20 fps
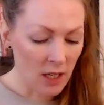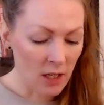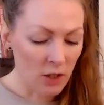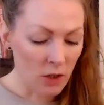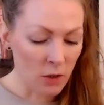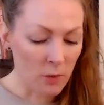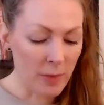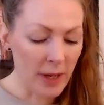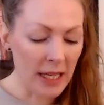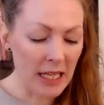
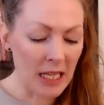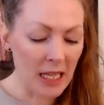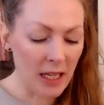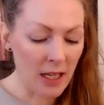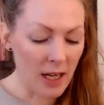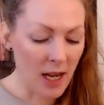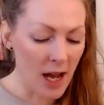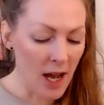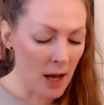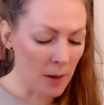You're making
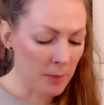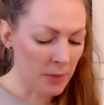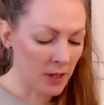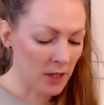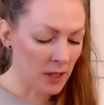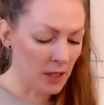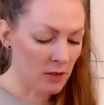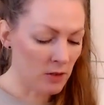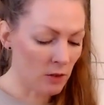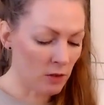it
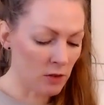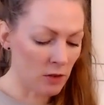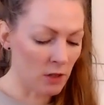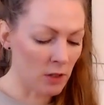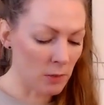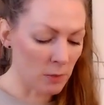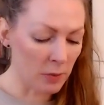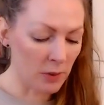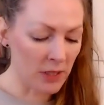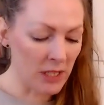happen. It's also
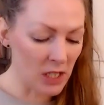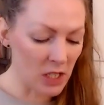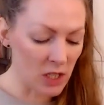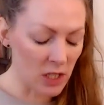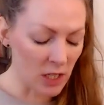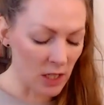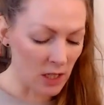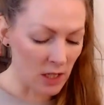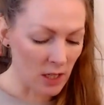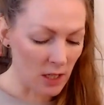completion.